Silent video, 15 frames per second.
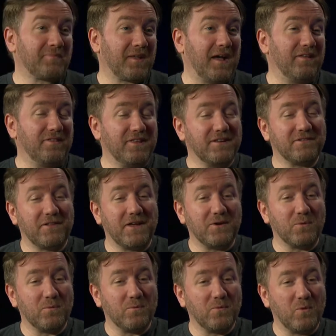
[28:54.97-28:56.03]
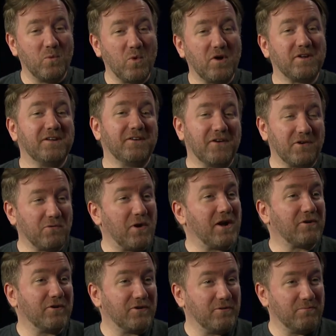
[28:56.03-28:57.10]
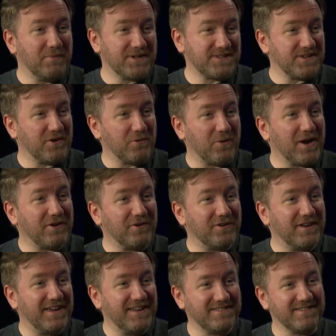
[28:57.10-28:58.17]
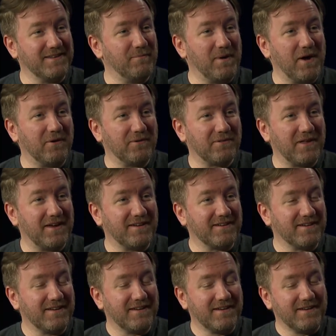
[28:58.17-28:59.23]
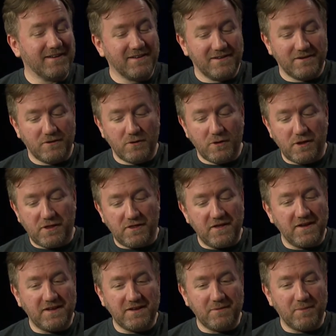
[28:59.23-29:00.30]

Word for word: I think like working on a record or mixing a record isn't about like thinking